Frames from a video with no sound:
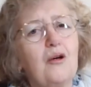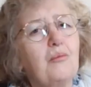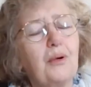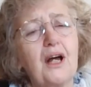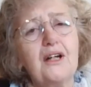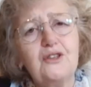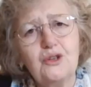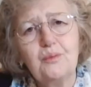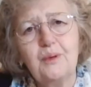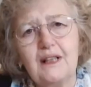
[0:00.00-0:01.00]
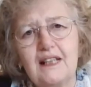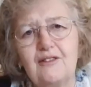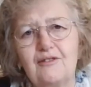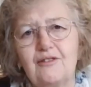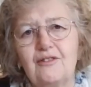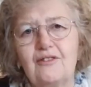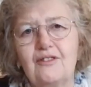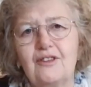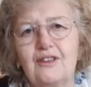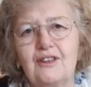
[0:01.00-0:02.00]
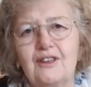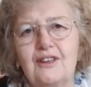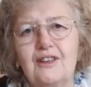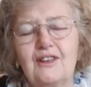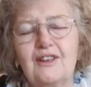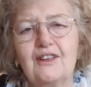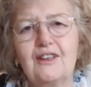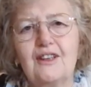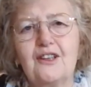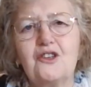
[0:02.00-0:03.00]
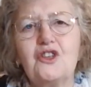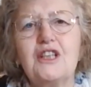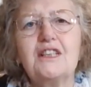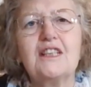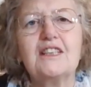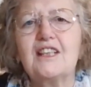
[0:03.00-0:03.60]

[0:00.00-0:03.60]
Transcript: But I do believe that Jesus